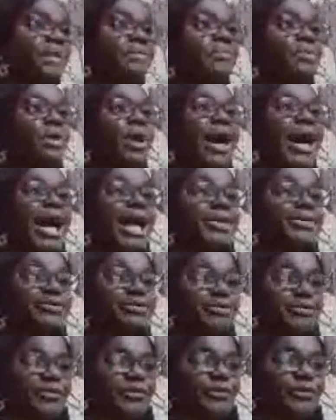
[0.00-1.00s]
But I
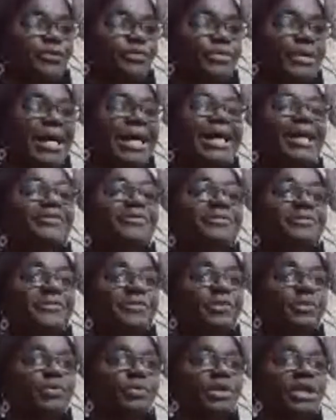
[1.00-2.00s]
feel
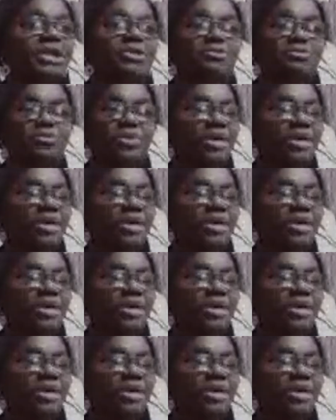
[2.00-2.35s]
if